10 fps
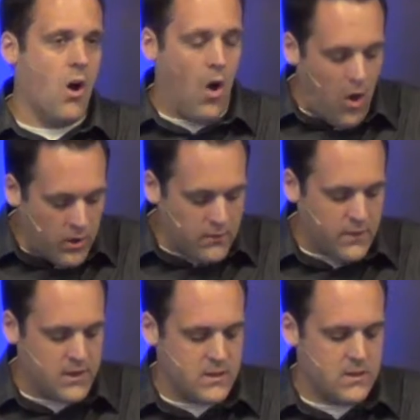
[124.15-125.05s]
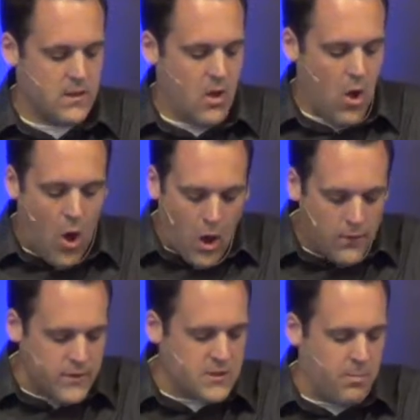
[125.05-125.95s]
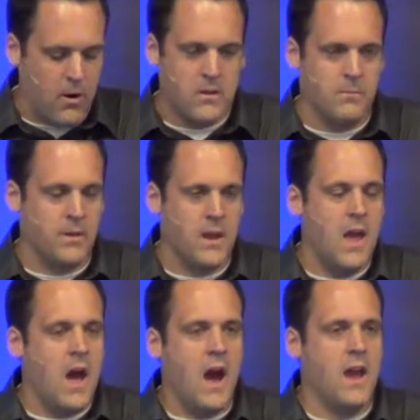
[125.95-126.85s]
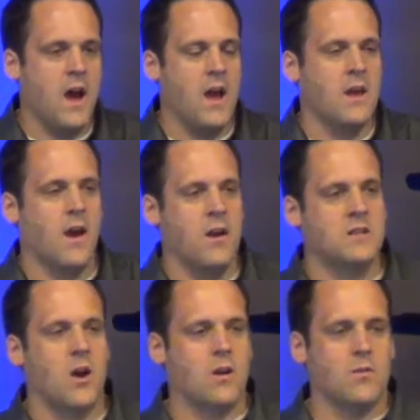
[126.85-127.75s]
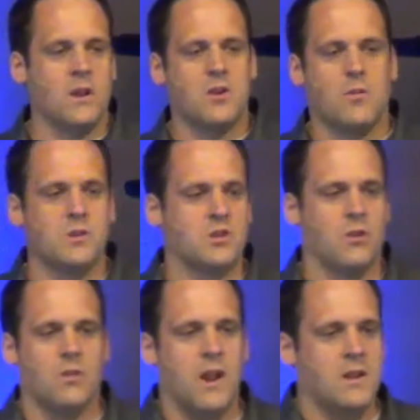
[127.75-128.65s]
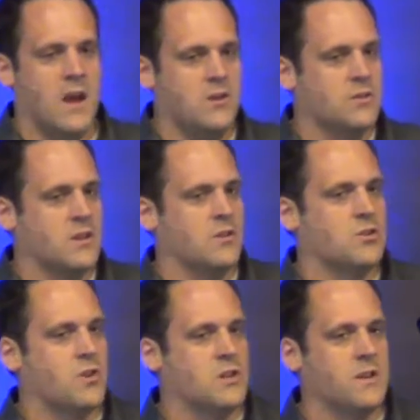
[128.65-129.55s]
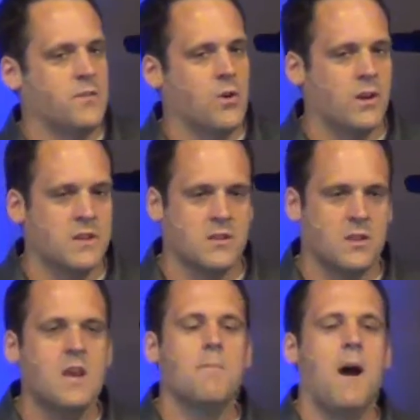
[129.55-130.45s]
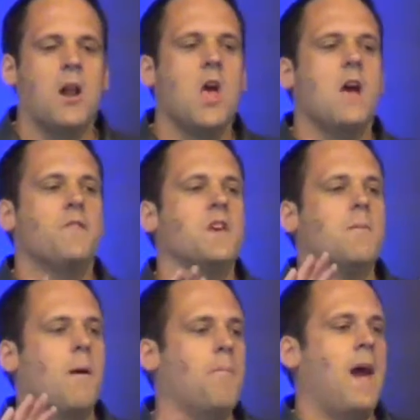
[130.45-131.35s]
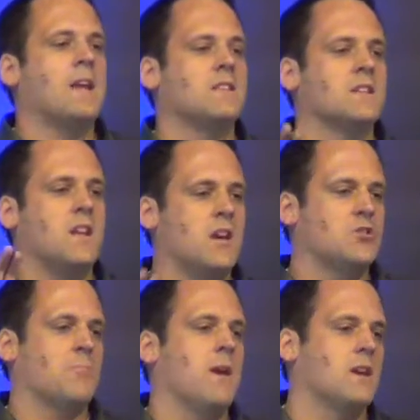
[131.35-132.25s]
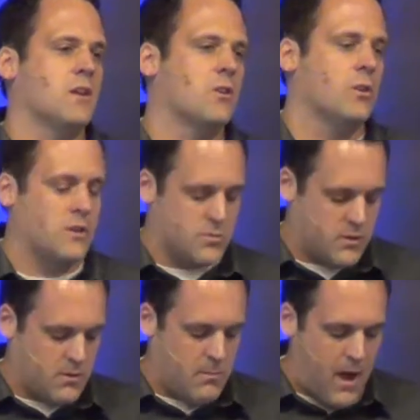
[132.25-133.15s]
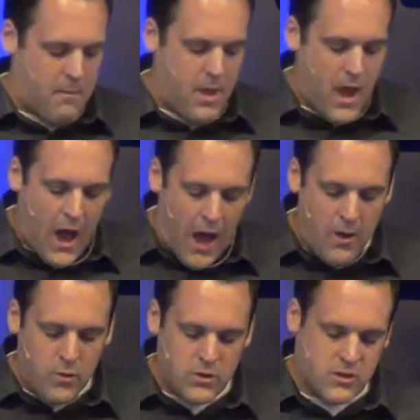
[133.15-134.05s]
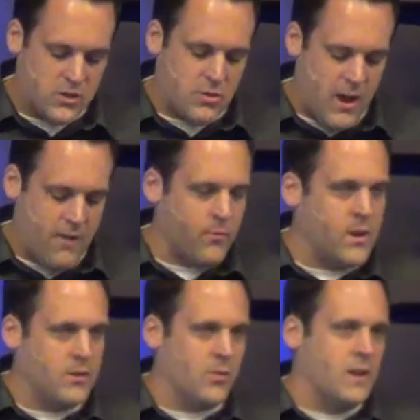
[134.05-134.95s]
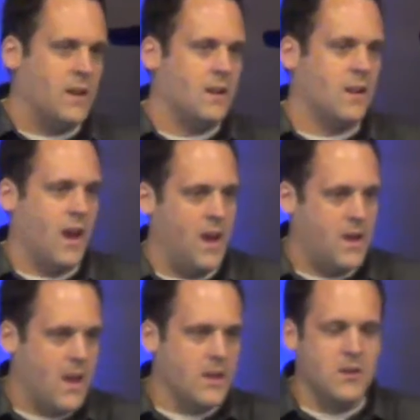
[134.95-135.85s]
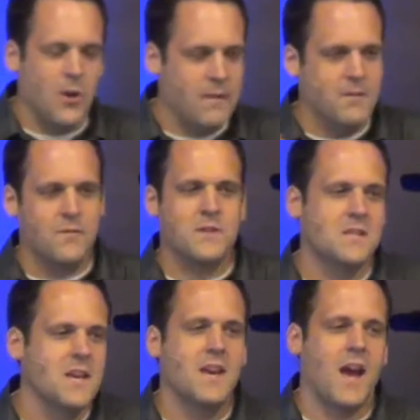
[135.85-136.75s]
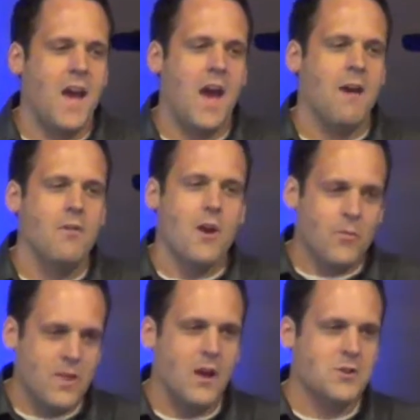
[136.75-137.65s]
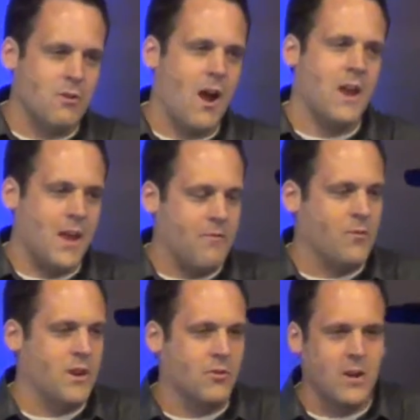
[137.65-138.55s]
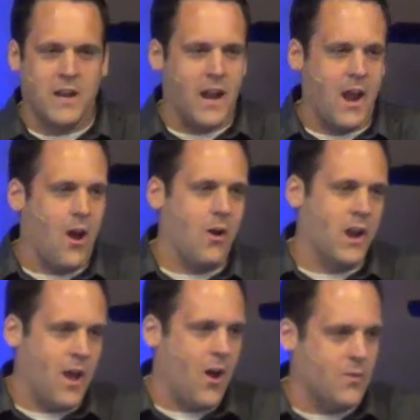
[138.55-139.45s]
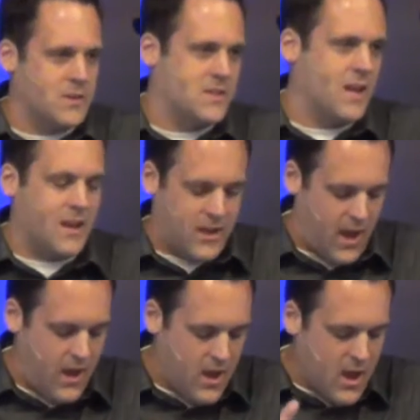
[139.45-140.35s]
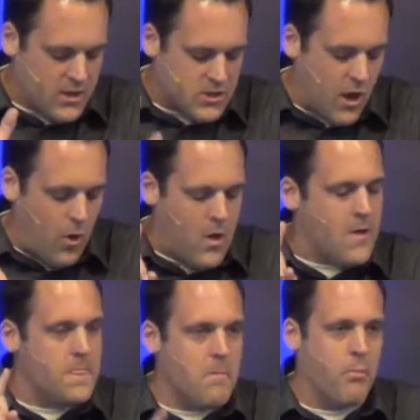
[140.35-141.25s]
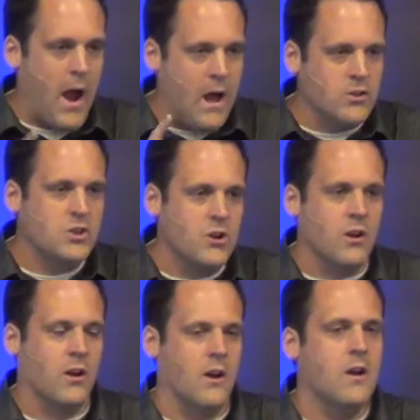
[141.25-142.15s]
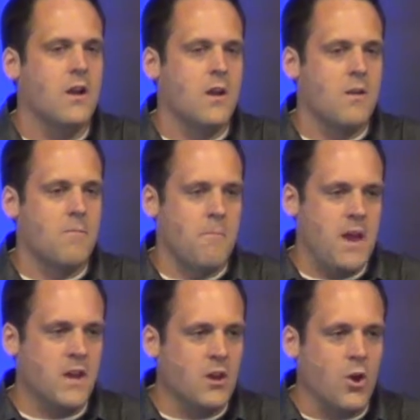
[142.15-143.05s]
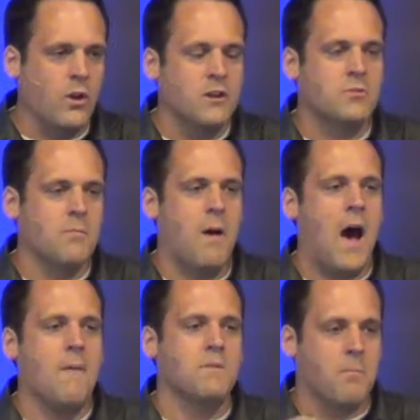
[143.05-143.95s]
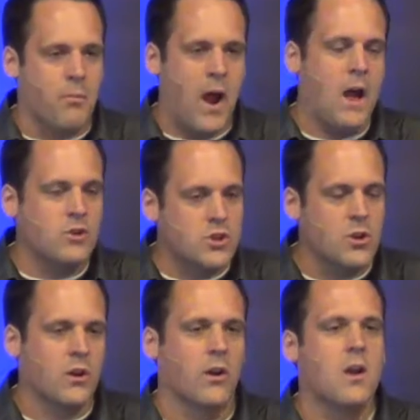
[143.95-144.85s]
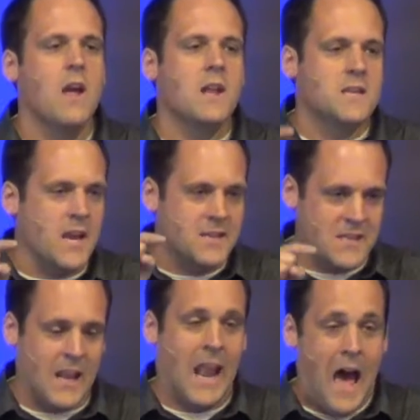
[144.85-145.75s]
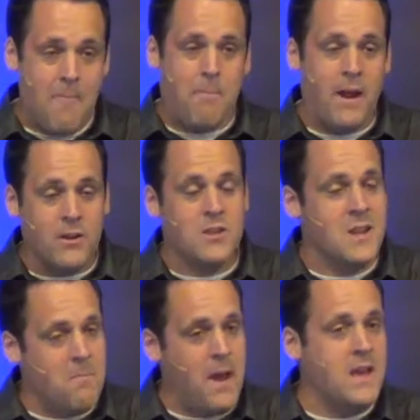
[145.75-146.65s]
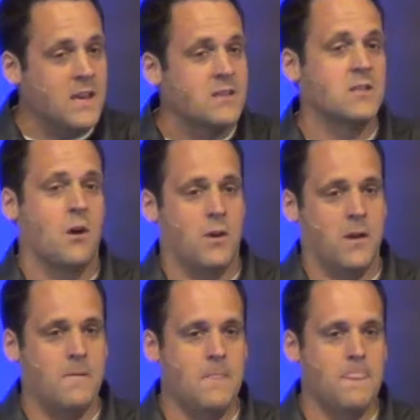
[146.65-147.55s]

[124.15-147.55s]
All of it. All of it's part of the plan. When I talk with children, I use the illustration of cookies. So think about back to the days you're making cookies with your mom. I used to try every ingredient, okay? You don't have the physique I have without trying every ingredient, and I always did, okay? So the brown sugar, making cookies with mom, the brown sugar tastes a lot better than the baking soda.